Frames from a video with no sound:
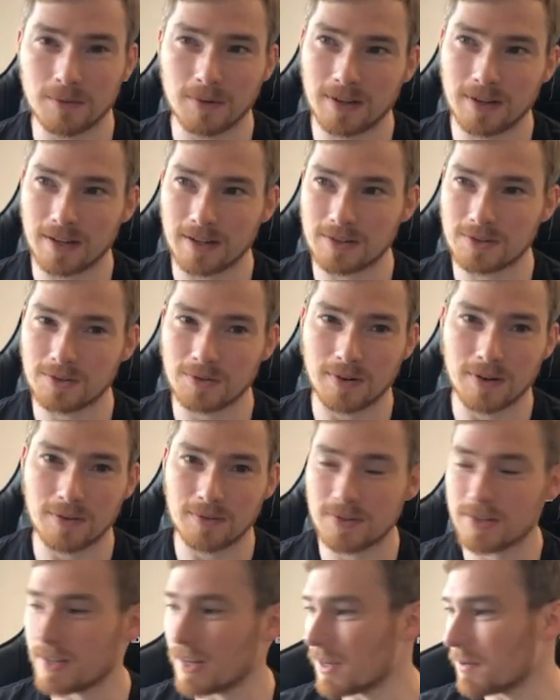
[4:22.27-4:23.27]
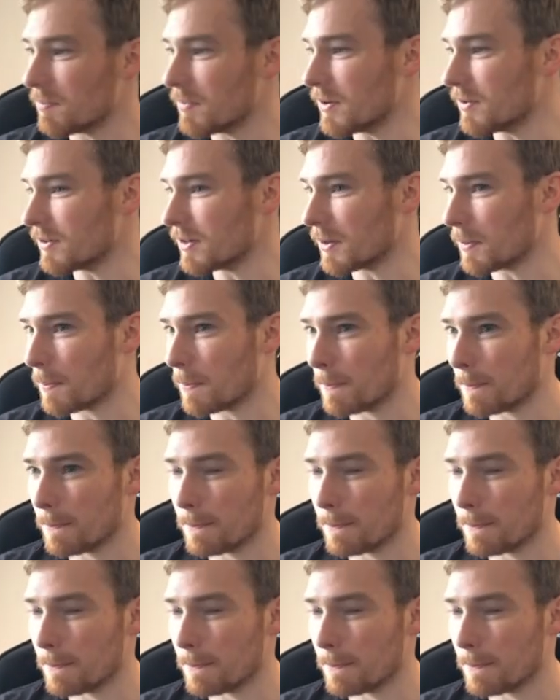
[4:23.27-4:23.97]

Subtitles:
and we'll cancel out of Stack Builder.